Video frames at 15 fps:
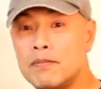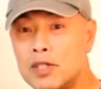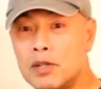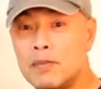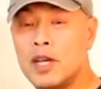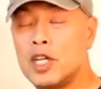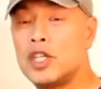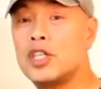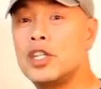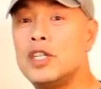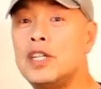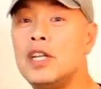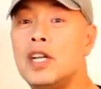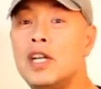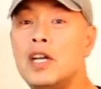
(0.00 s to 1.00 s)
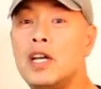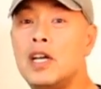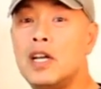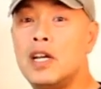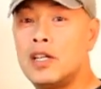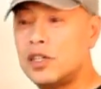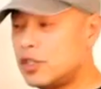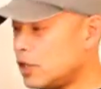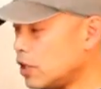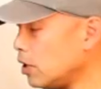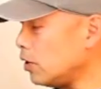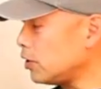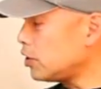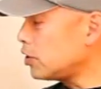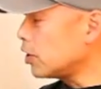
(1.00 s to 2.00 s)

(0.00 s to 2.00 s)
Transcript: dimension. So it